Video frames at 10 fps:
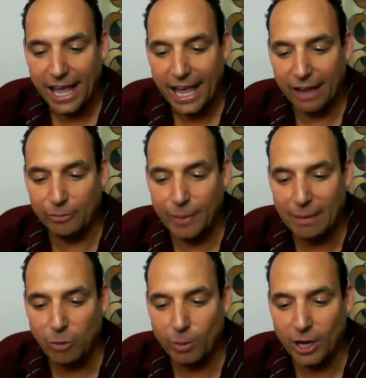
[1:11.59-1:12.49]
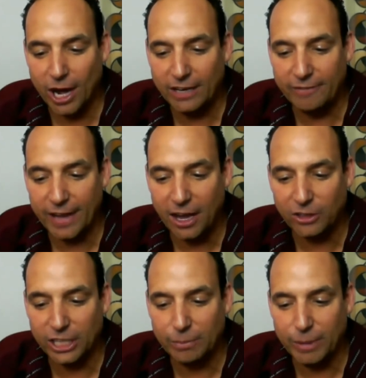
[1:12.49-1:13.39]
And from that moment on, he vowed
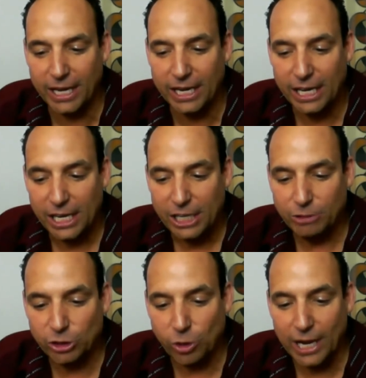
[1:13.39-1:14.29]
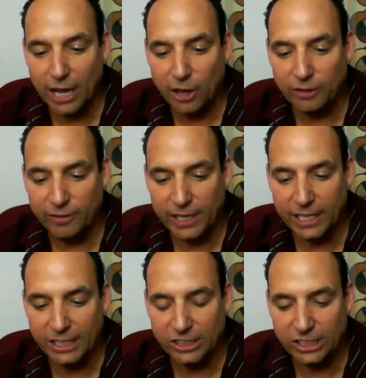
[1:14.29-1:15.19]
to commit to his own health and
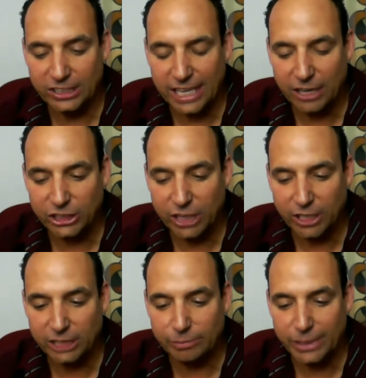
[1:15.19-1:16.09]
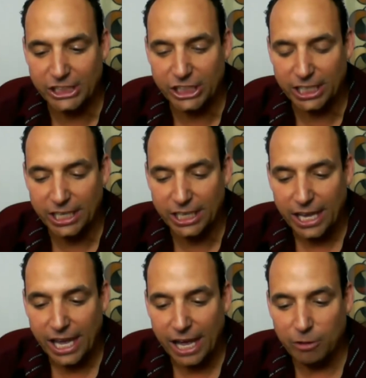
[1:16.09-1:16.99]
fitness, and is now sharing his mission
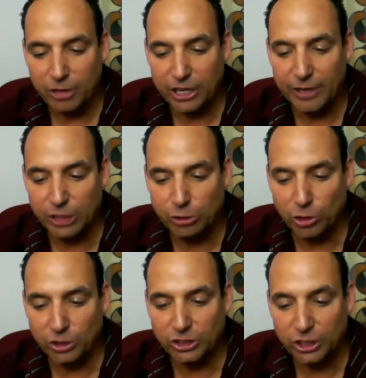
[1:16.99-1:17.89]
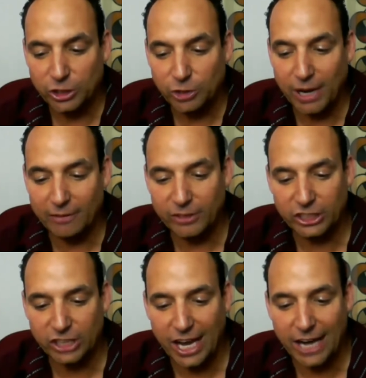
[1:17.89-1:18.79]
with individuals who have the
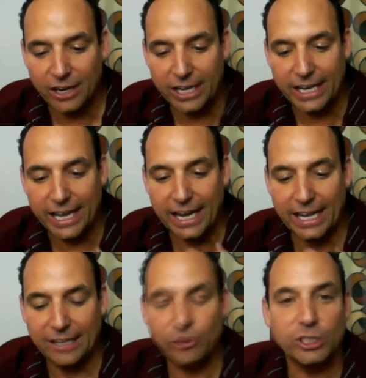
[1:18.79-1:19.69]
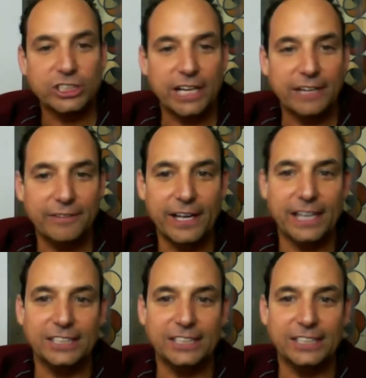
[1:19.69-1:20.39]
desire to get and or stay fit.